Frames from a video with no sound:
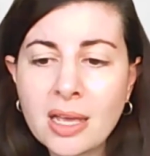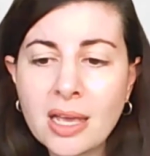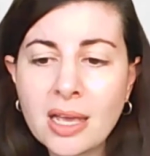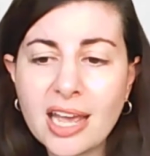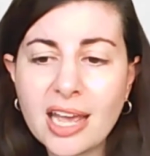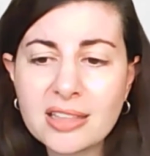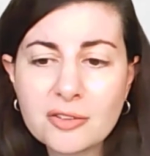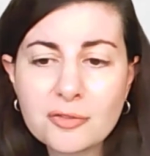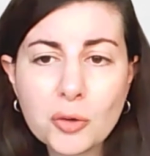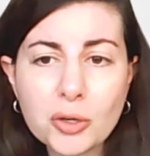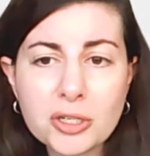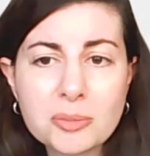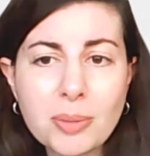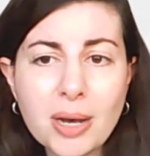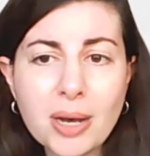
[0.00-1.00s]
And then of
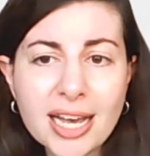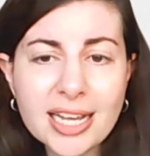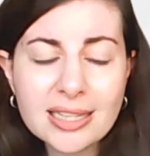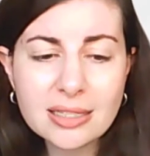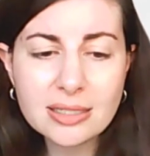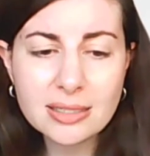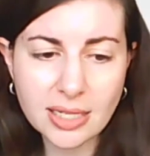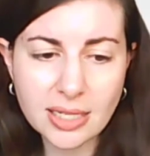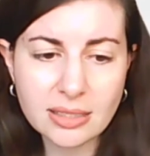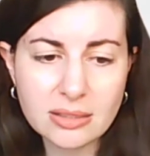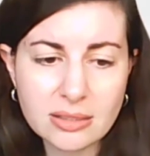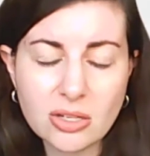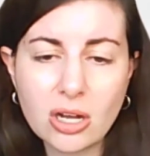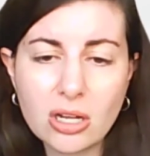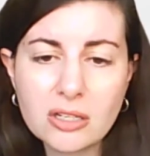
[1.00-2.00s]
course, behind the
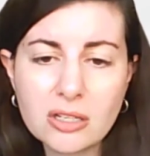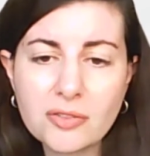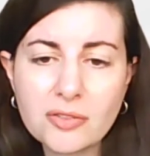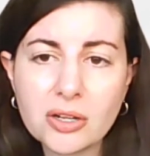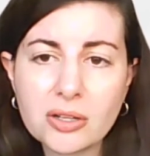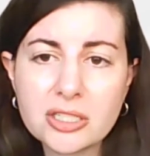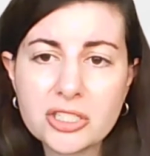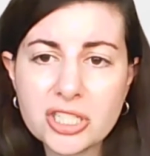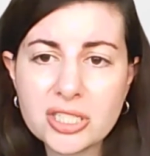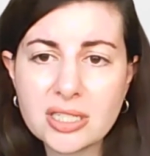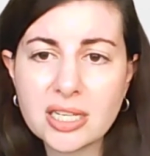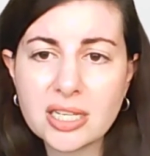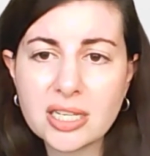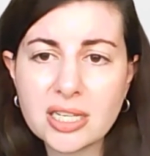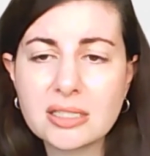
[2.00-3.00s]
scenes, all of our
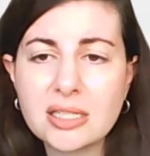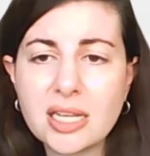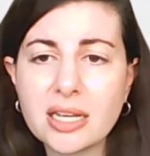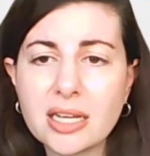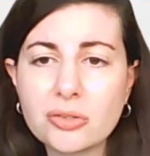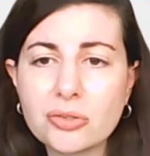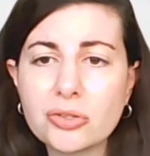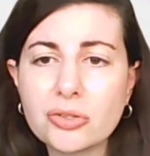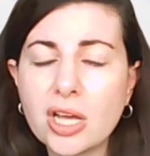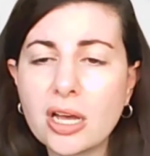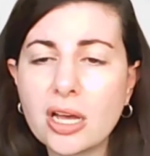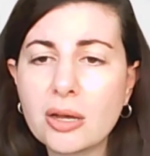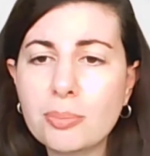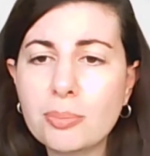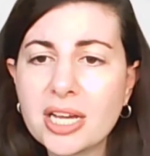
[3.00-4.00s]
logistics is handled
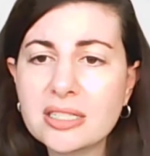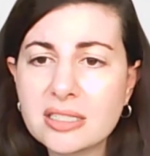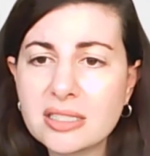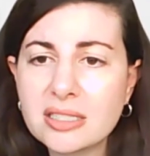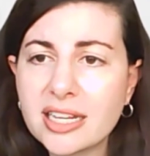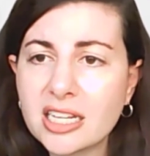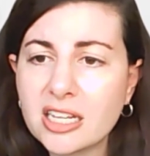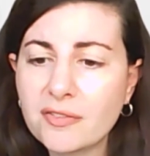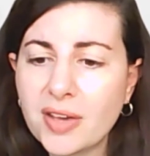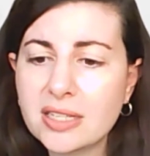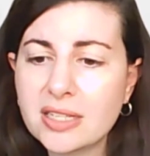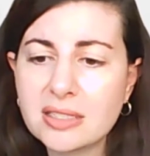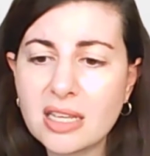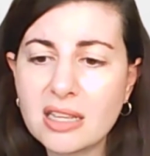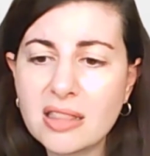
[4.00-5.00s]
uh, by designing
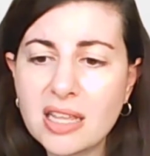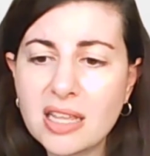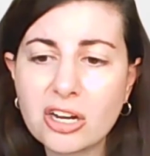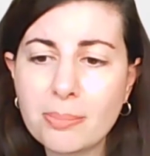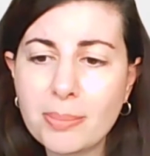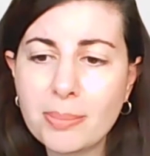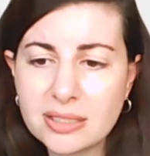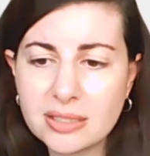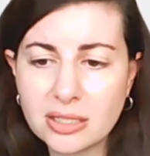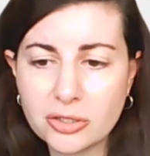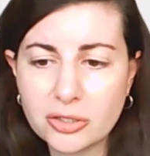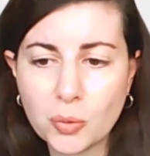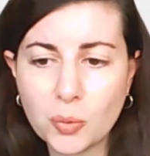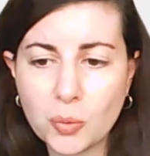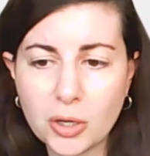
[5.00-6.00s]
events and they are amazing
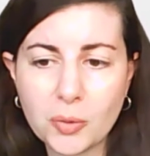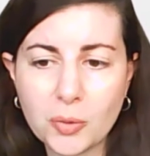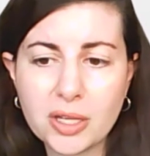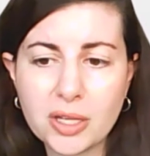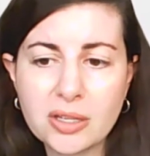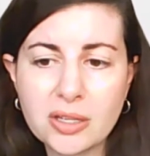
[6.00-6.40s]
to work with.